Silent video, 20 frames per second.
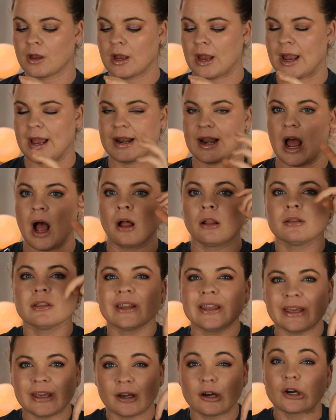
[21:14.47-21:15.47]
And I'll
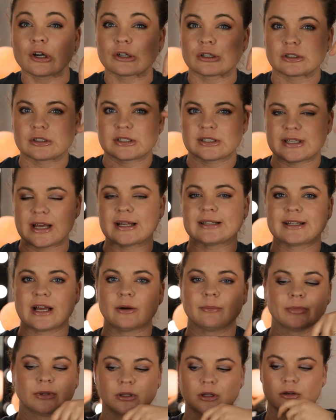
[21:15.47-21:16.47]
link her set
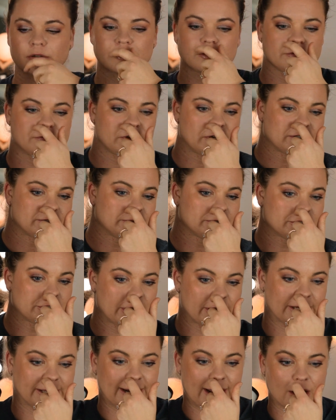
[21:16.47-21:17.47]
down below, so if you guys want to
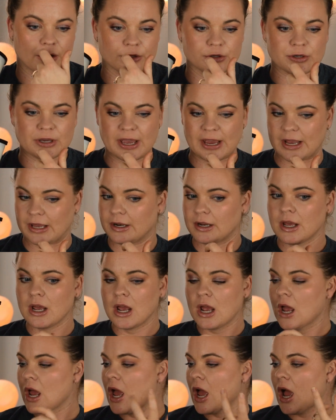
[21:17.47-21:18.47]
check it out, you can.
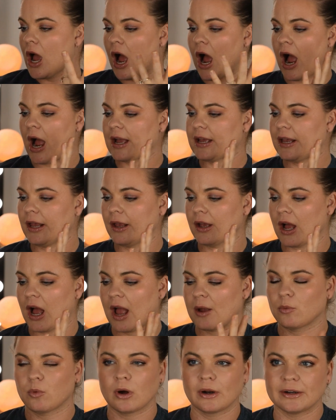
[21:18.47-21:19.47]

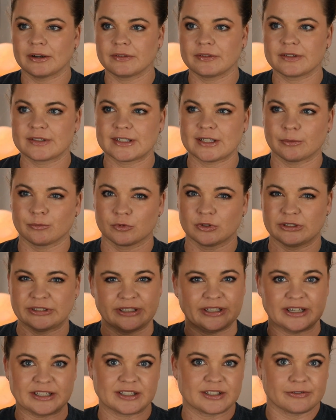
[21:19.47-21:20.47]
I wanted some really
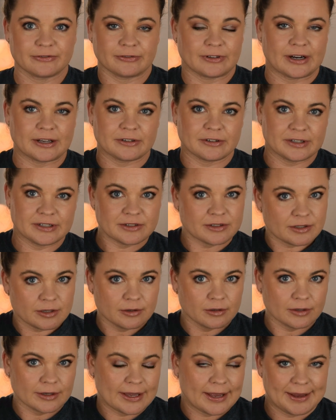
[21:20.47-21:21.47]
nice fragrant
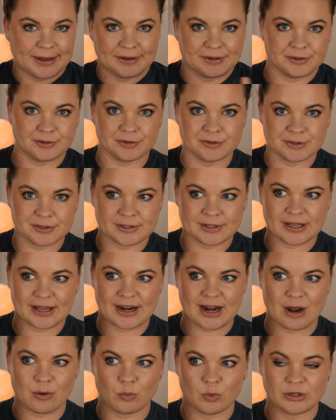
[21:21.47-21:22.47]
candles
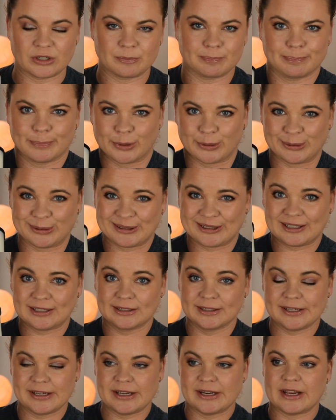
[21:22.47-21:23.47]
that would burn
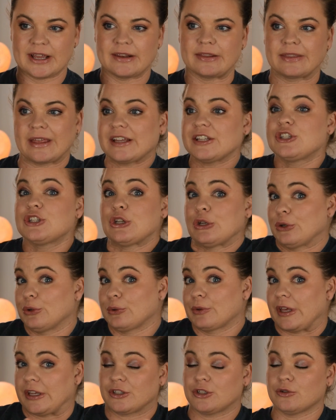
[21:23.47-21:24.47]
clean, and they
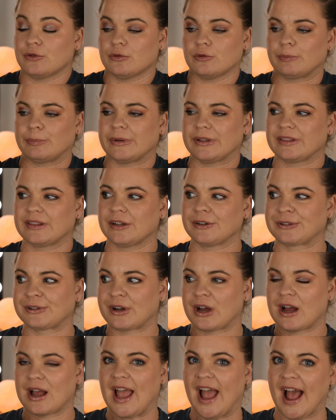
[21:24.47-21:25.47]
do, but they're
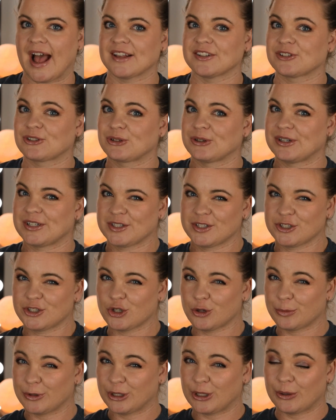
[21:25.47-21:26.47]
not as good as the
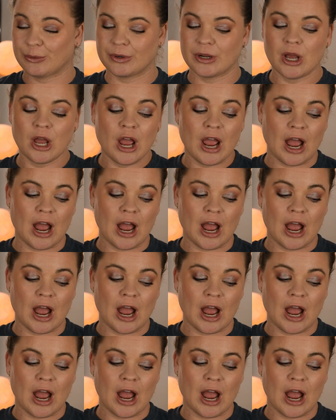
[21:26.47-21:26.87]
Jo Malone.